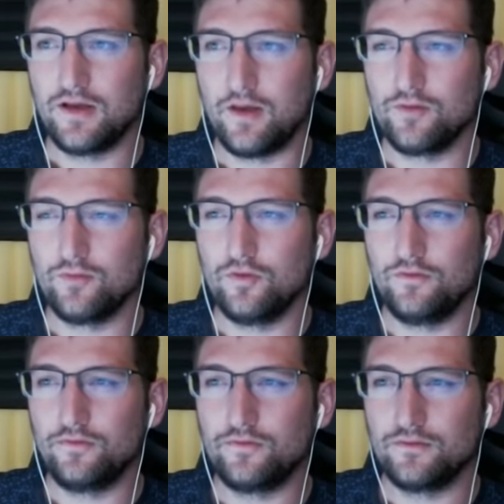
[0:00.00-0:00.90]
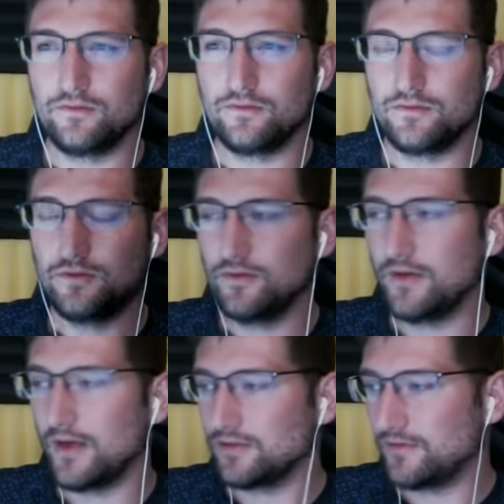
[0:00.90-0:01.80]
I'm gonna move you
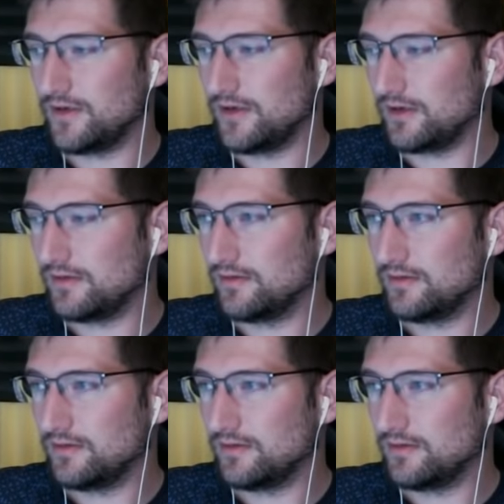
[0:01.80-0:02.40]
guys over here.